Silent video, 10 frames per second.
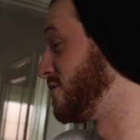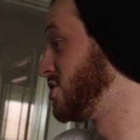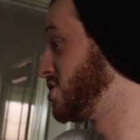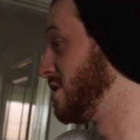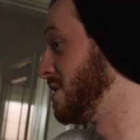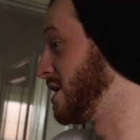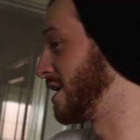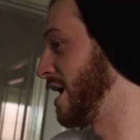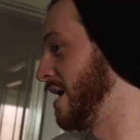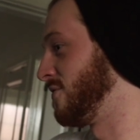of
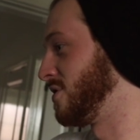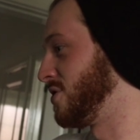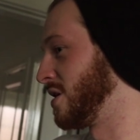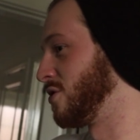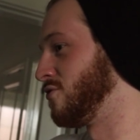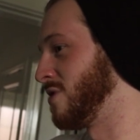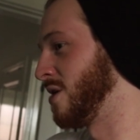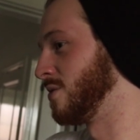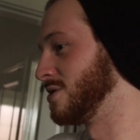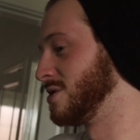shimmying everything
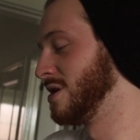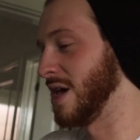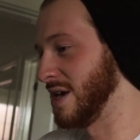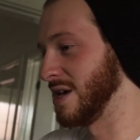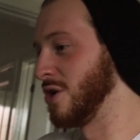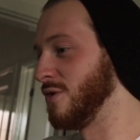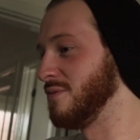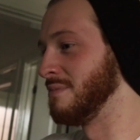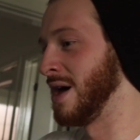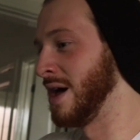around, taking off
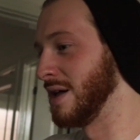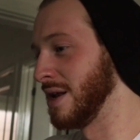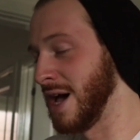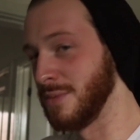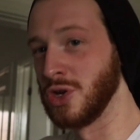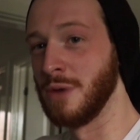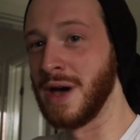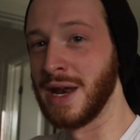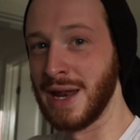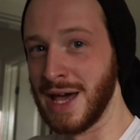my laptop
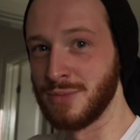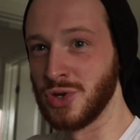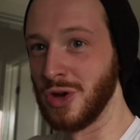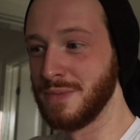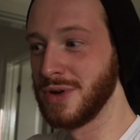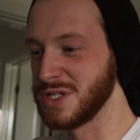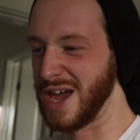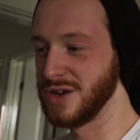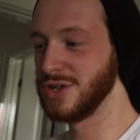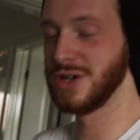and laptop
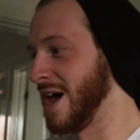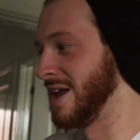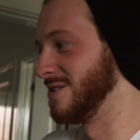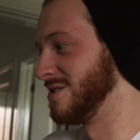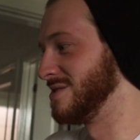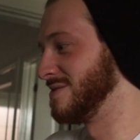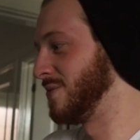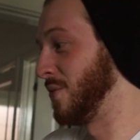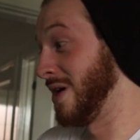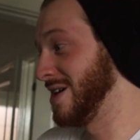stand and
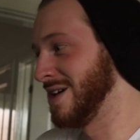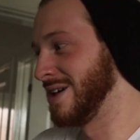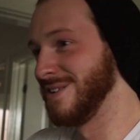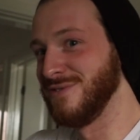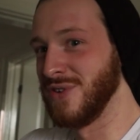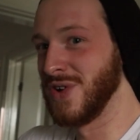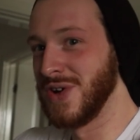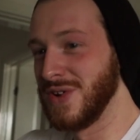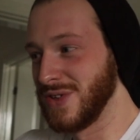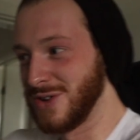waiting
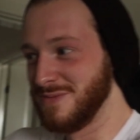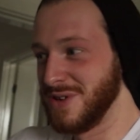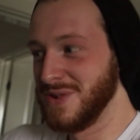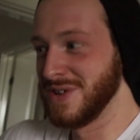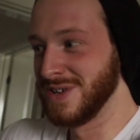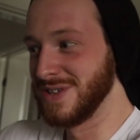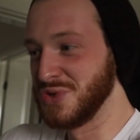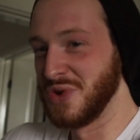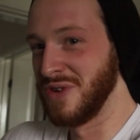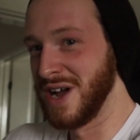for the computer
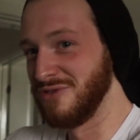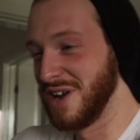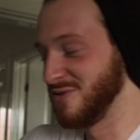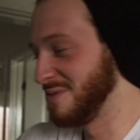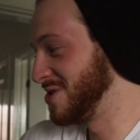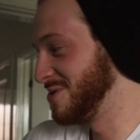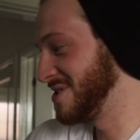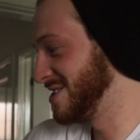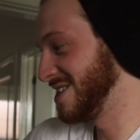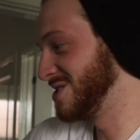to arrive, waiting for my new
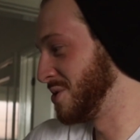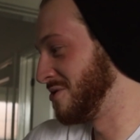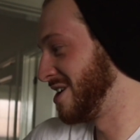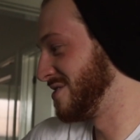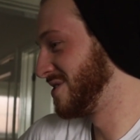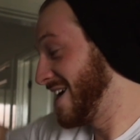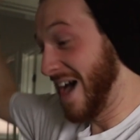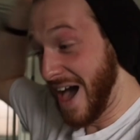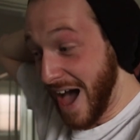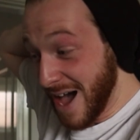PC to arrive.
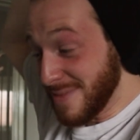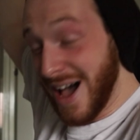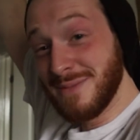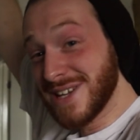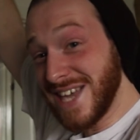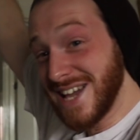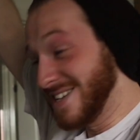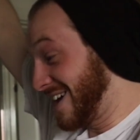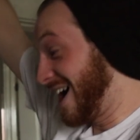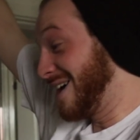Yeah, I'm, I'm
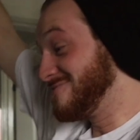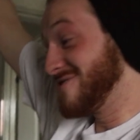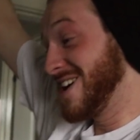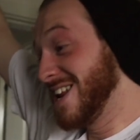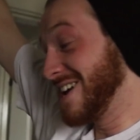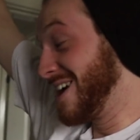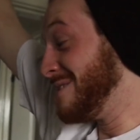excited. I'm really,